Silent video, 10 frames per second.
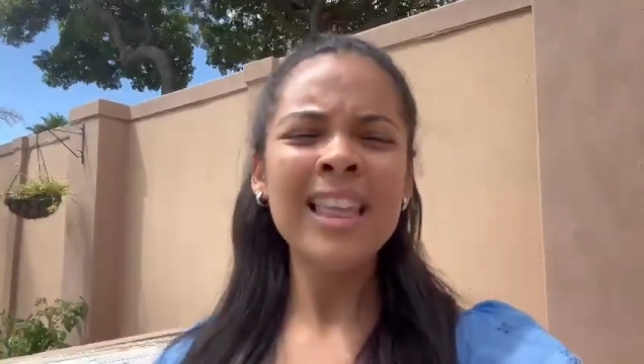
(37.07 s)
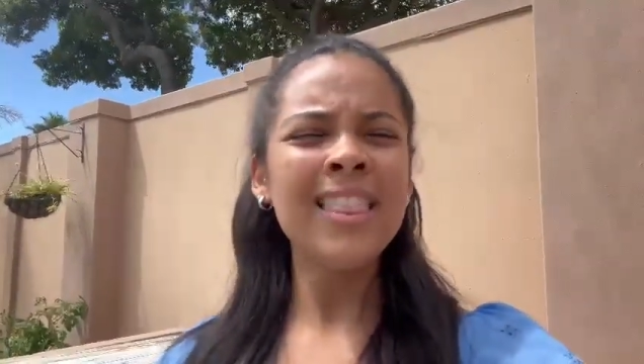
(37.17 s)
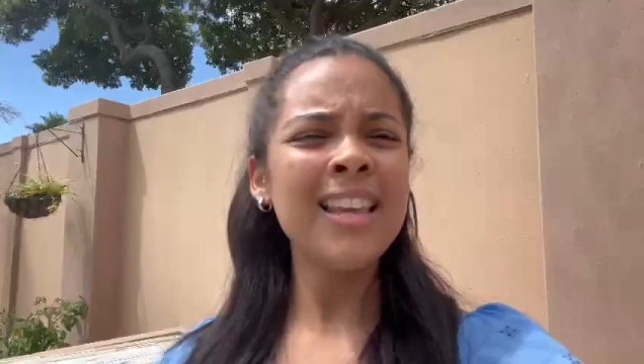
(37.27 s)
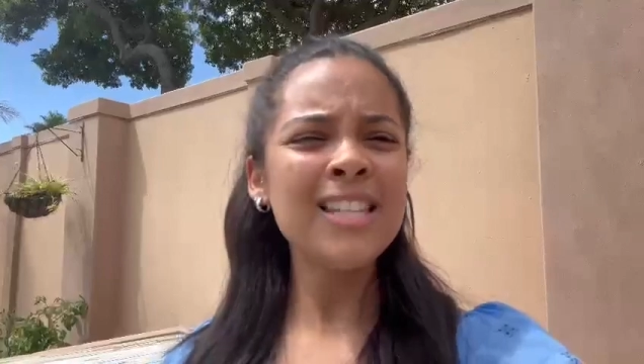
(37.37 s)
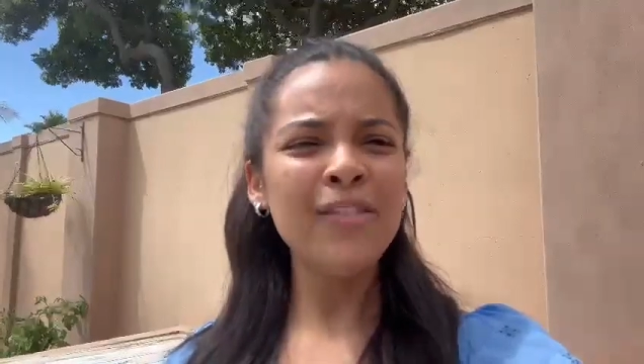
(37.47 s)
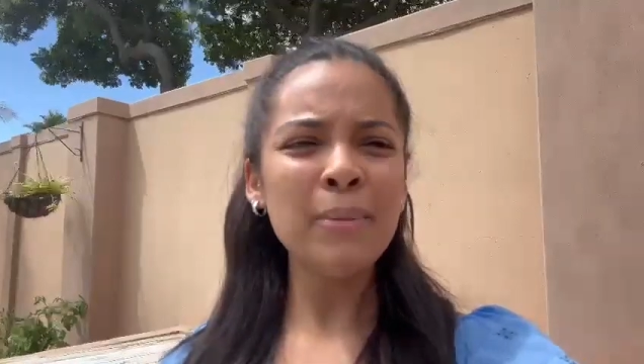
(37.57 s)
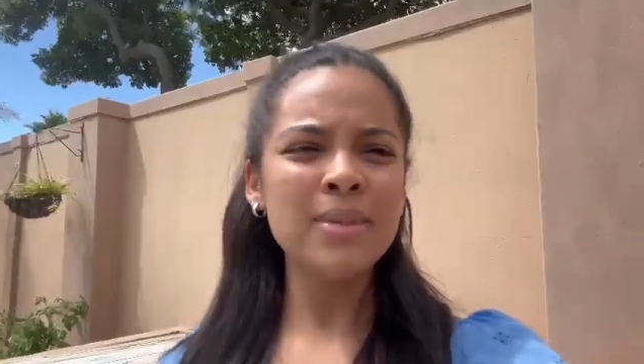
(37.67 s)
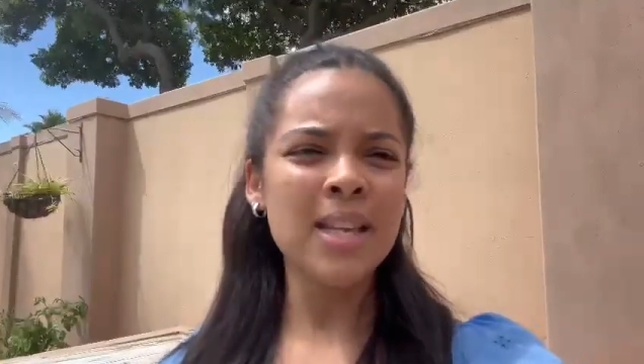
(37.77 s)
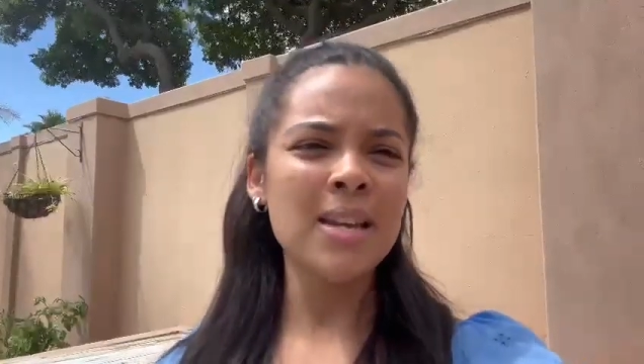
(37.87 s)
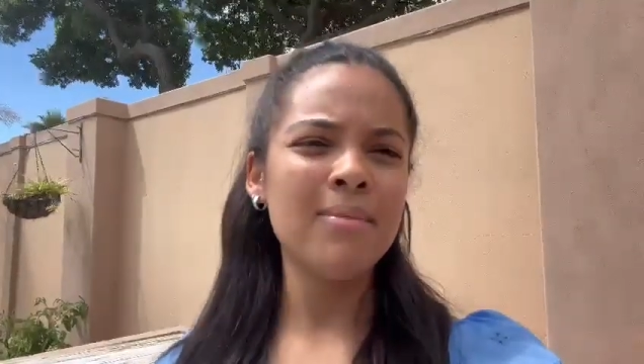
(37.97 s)
The
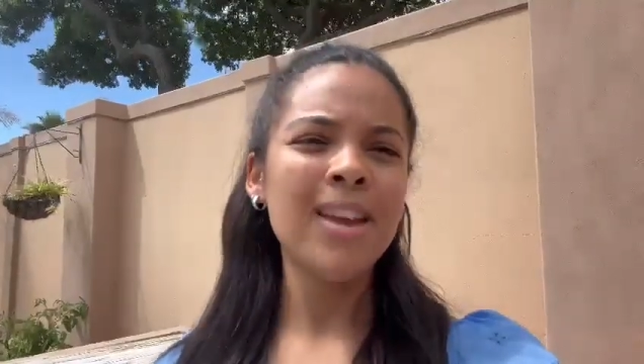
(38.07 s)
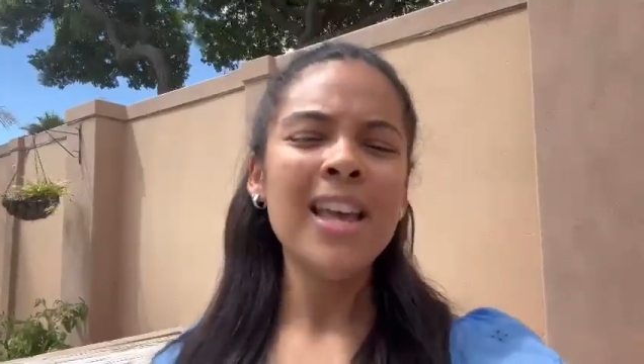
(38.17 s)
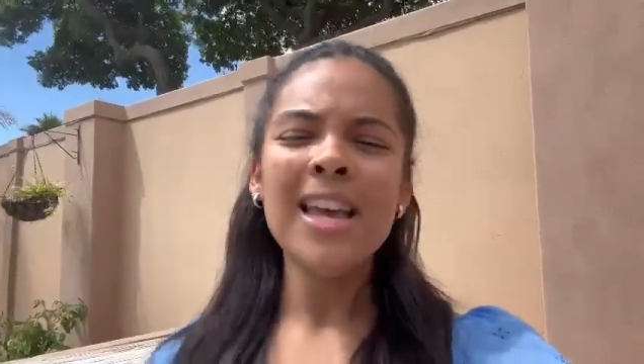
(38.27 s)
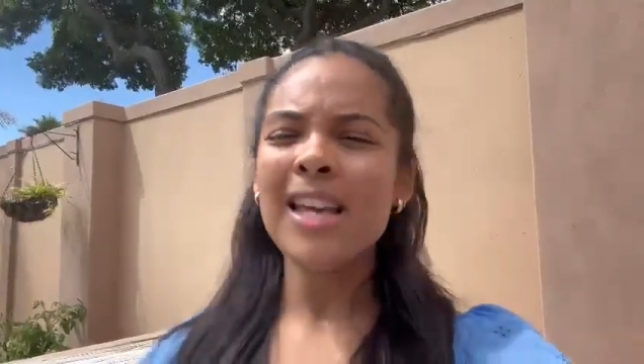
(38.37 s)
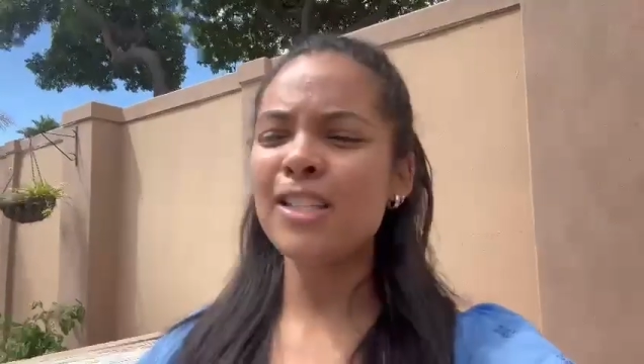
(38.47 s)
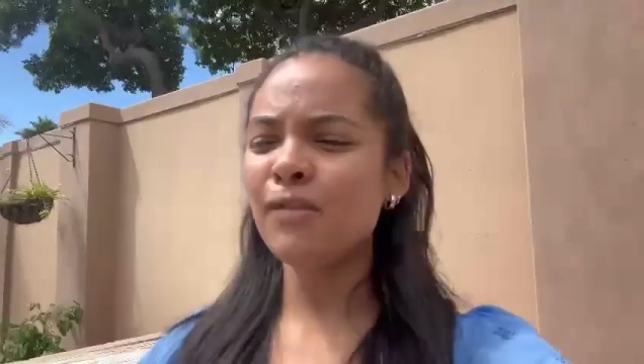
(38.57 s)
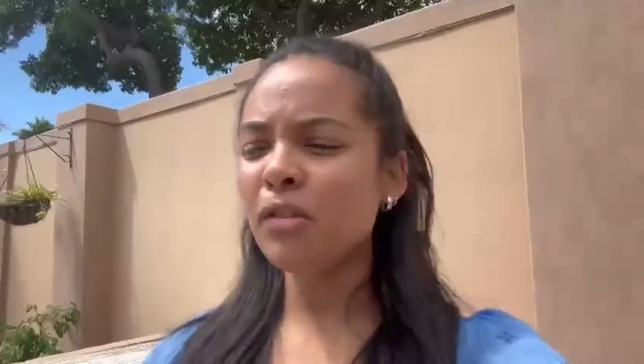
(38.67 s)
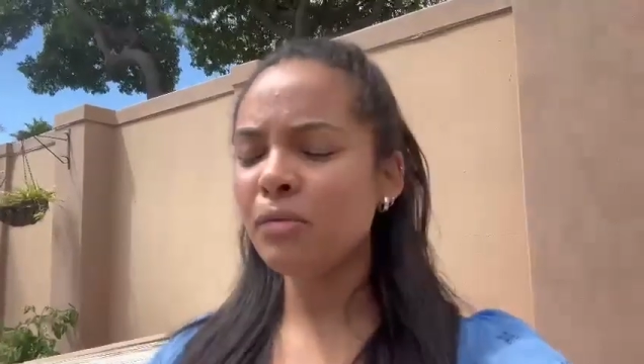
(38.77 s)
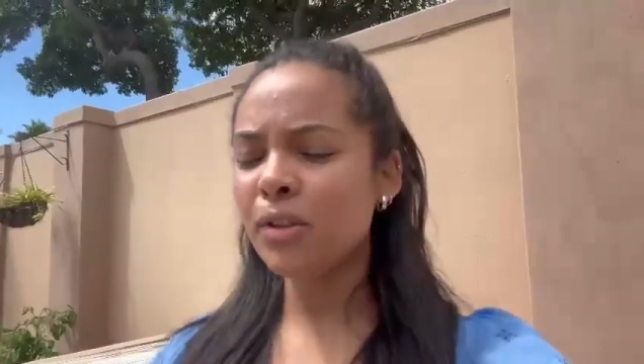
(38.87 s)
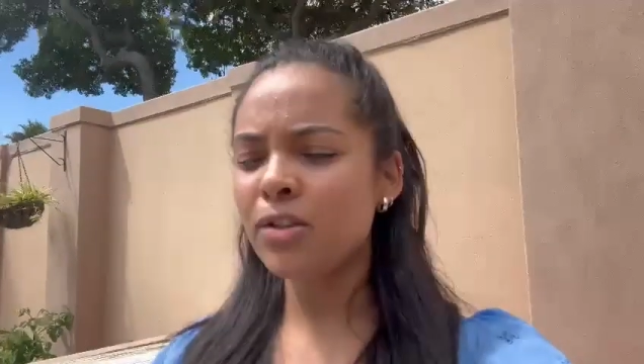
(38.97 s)
ISVEP team is
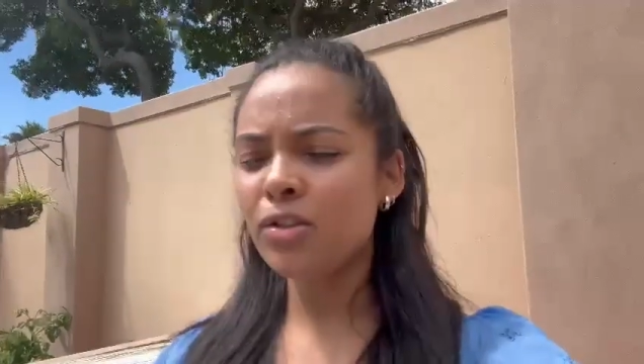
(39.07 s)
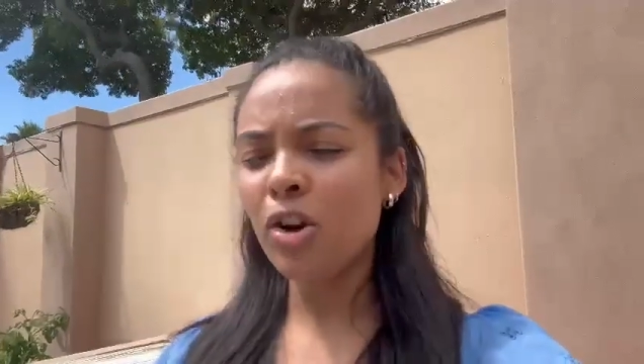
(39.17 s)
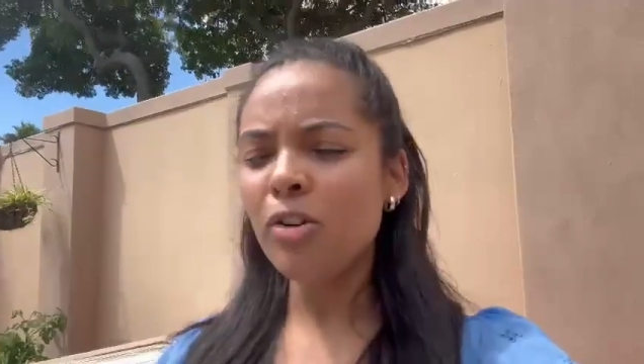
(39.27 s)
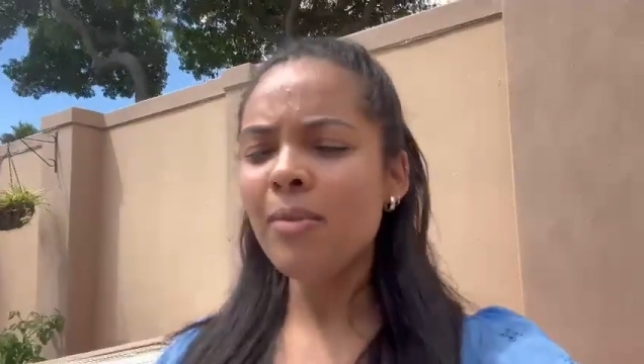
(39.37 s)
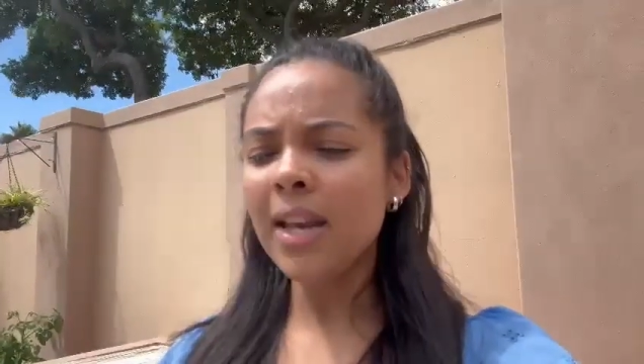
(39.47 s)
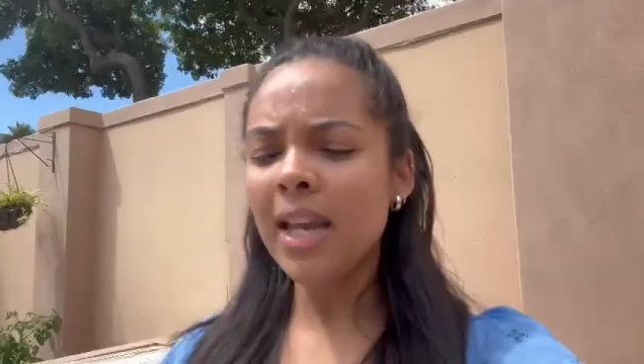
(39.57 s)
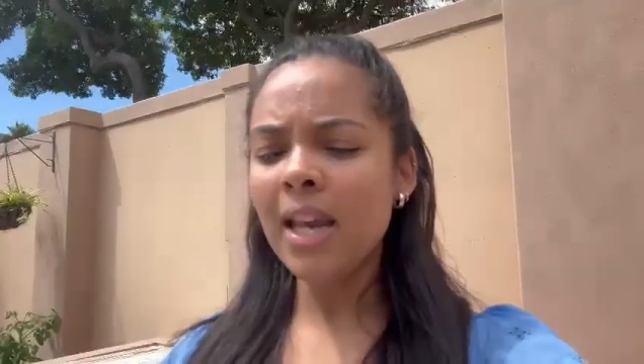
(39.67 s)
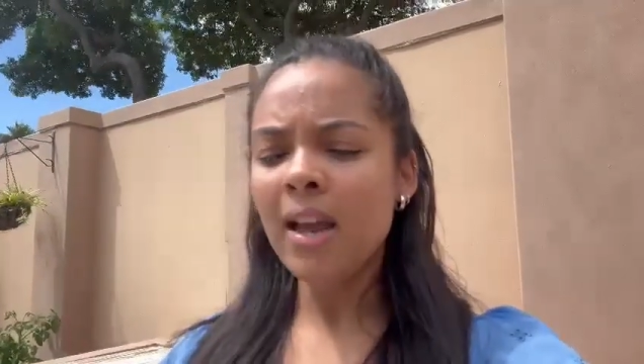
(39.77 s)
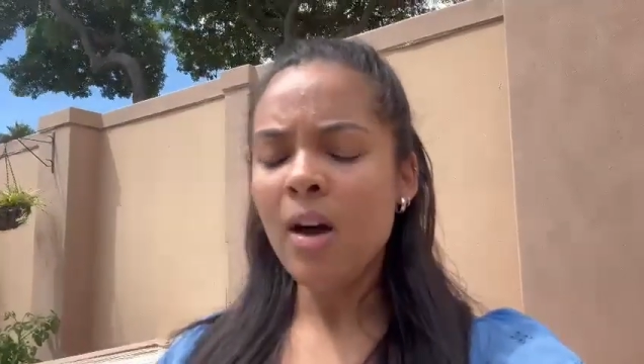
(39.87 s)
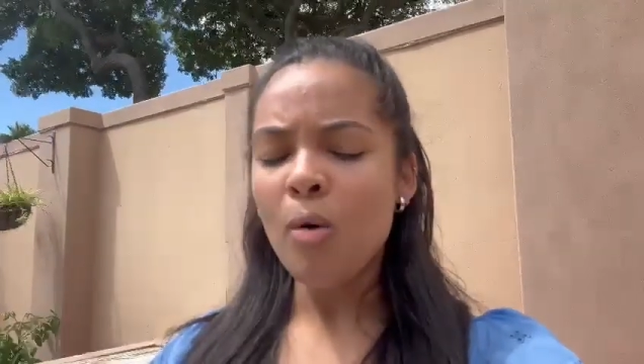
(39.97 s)
filled with so
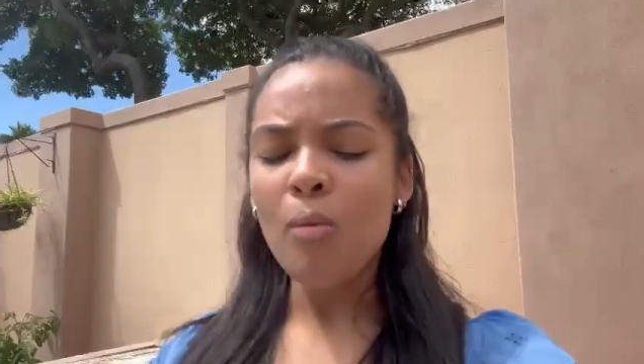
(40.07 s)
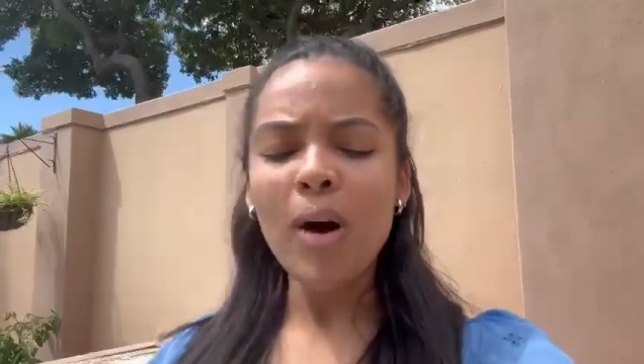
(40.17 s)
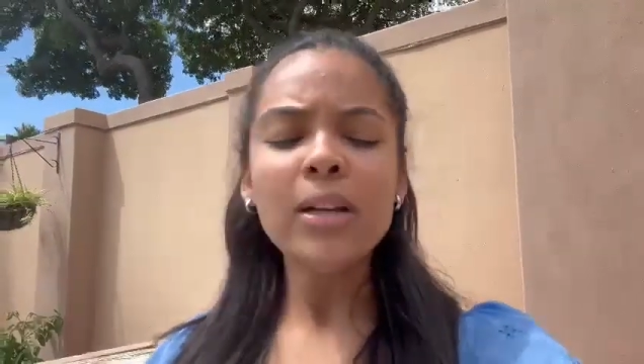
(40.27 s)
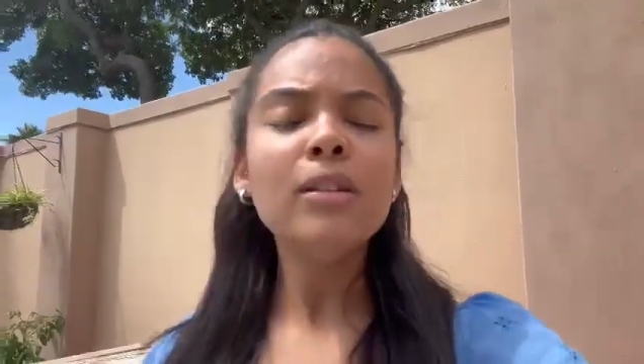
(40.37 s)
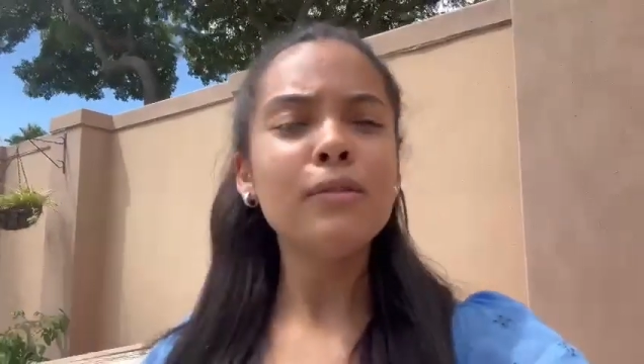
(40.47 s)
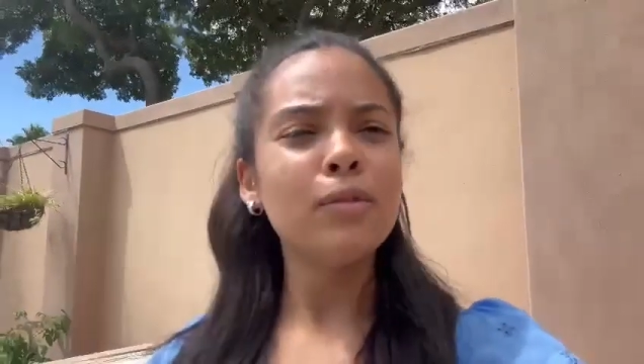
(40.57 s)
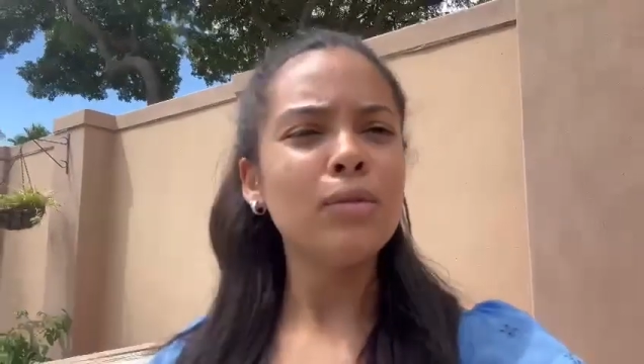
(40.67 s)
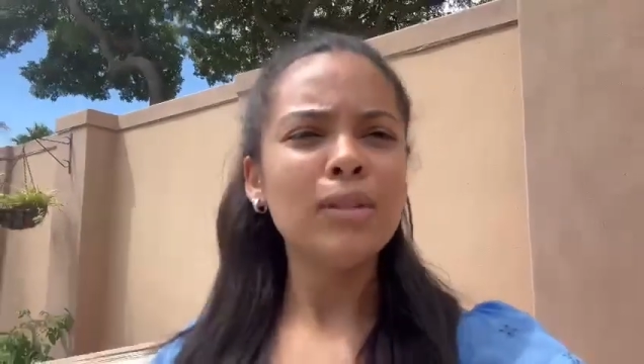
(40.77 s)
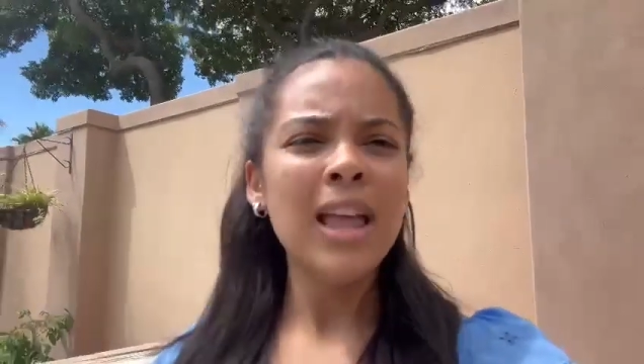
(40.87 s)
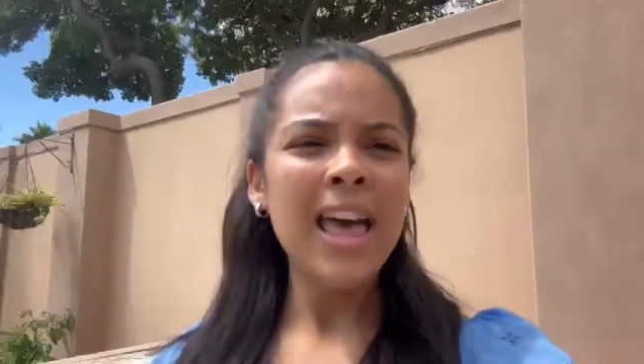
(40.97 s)
many wonderful